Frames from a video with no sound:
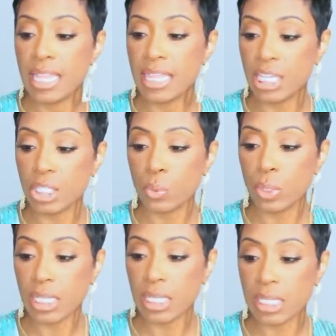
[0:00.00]
This
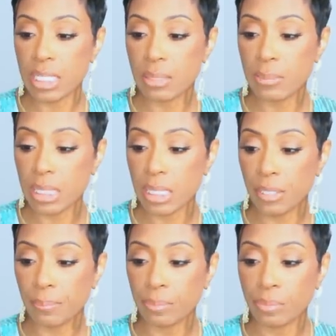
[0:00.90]
one is, let me
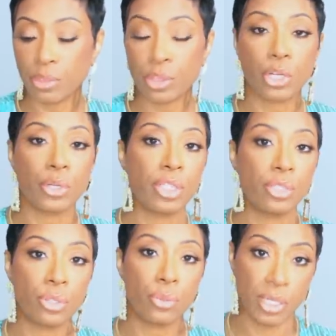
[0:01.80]
see,
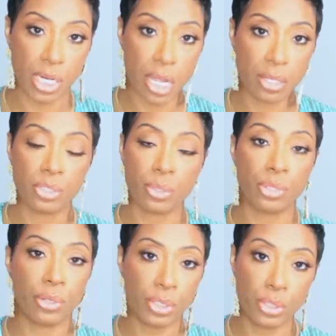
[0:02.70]
$33. So
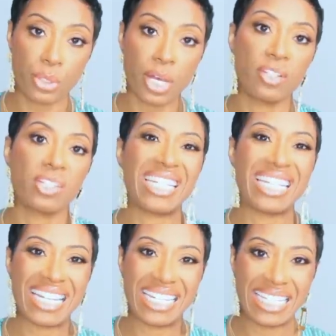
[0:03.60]

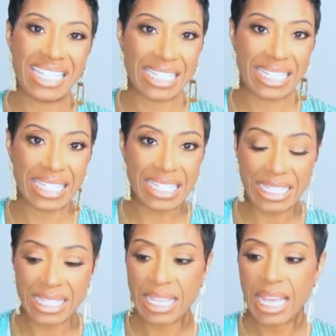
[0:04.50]

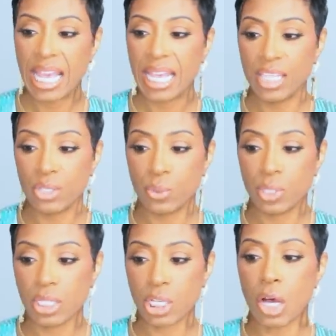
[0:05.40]
$32.96. This
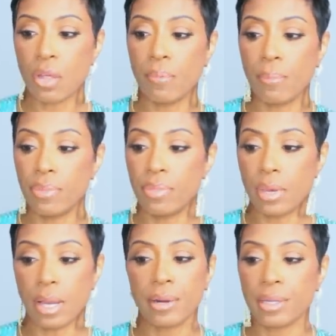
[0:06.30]
one is called the,
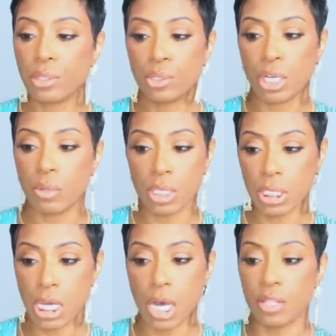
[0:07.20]
I already told y'all what
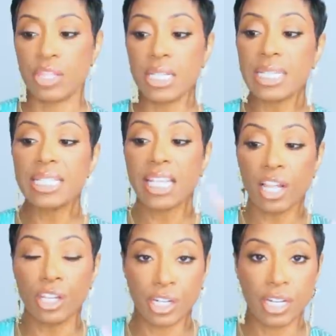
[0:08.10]
it's called. This
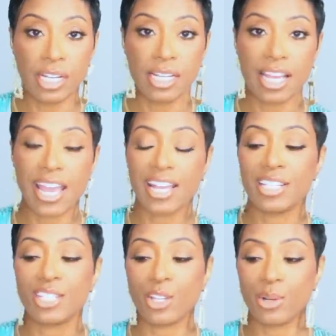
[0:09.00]
seller
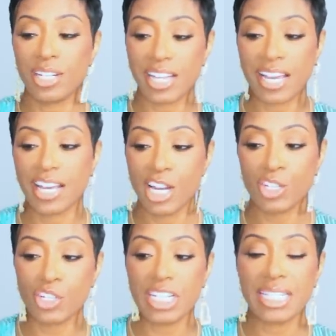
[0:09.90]
has
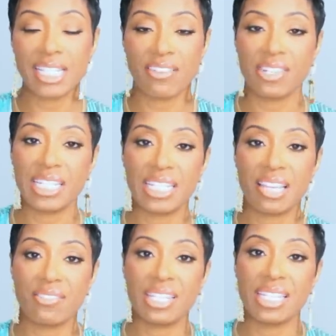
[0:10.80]

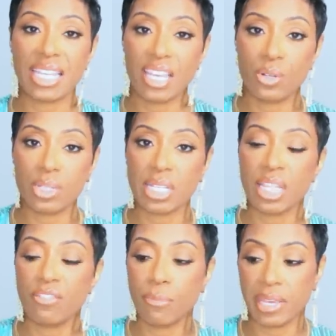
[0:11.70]
3,977 sales that
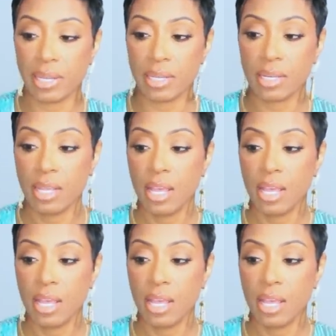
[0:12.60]
they've made.